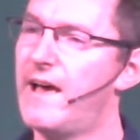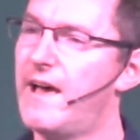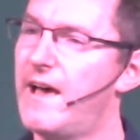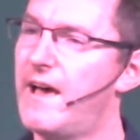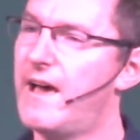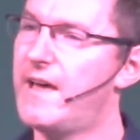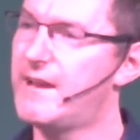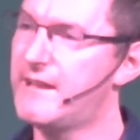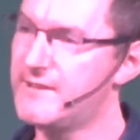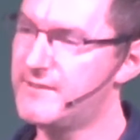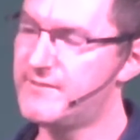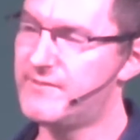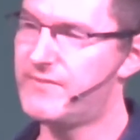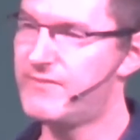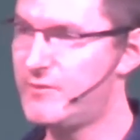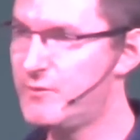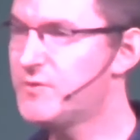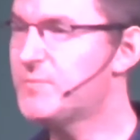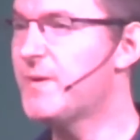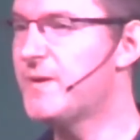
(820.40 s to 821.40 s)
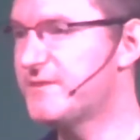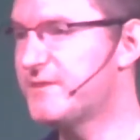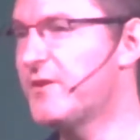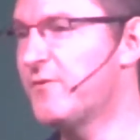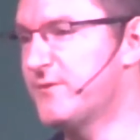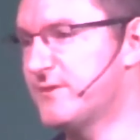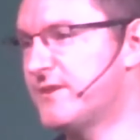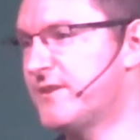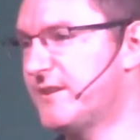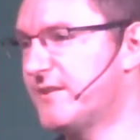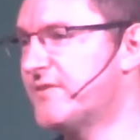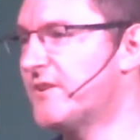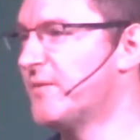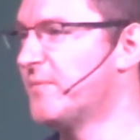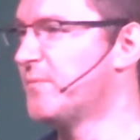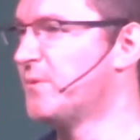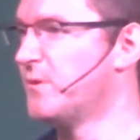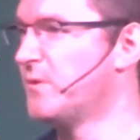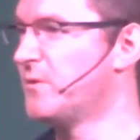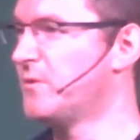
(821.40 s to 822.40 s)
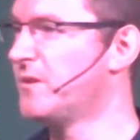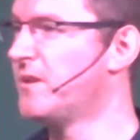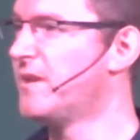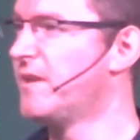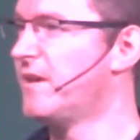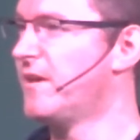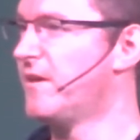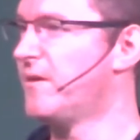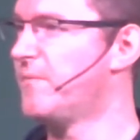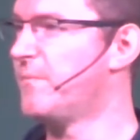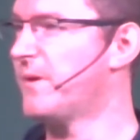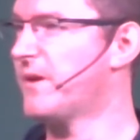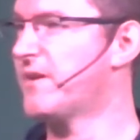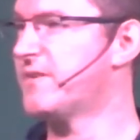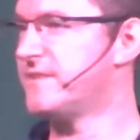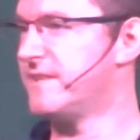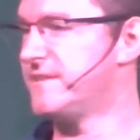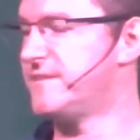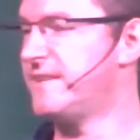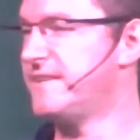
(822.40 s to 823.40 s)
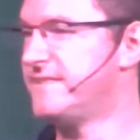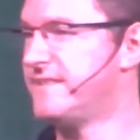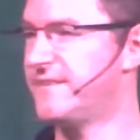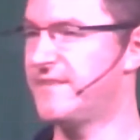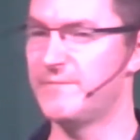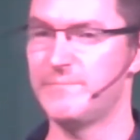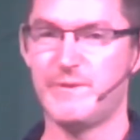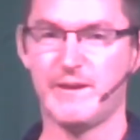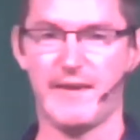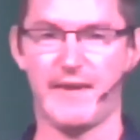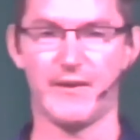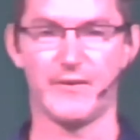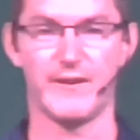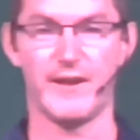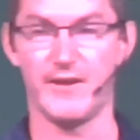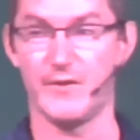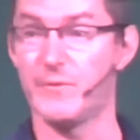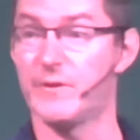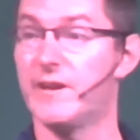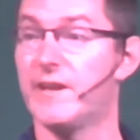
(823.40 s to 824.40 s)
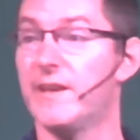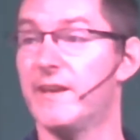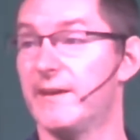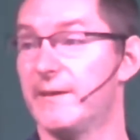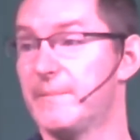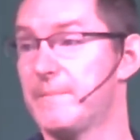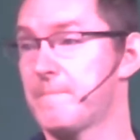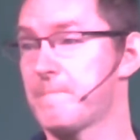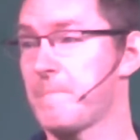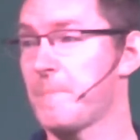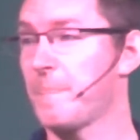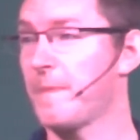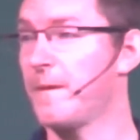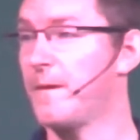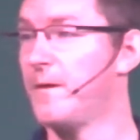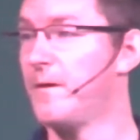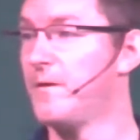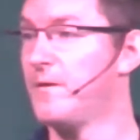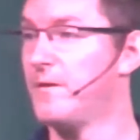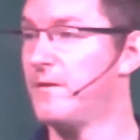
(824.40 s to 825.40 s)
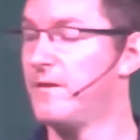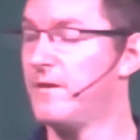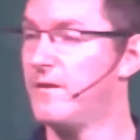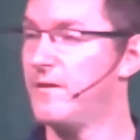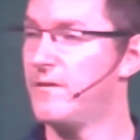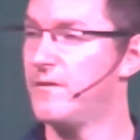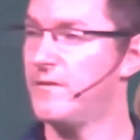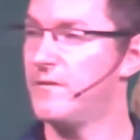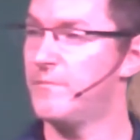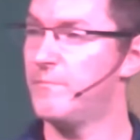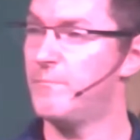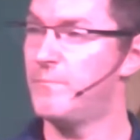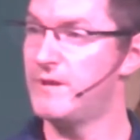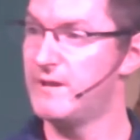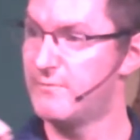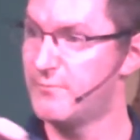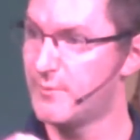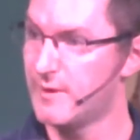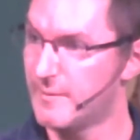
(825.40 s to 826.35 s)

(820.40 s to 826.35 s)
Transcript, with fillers: And I use myself as an example because it's easier than picking on anyone here. But if we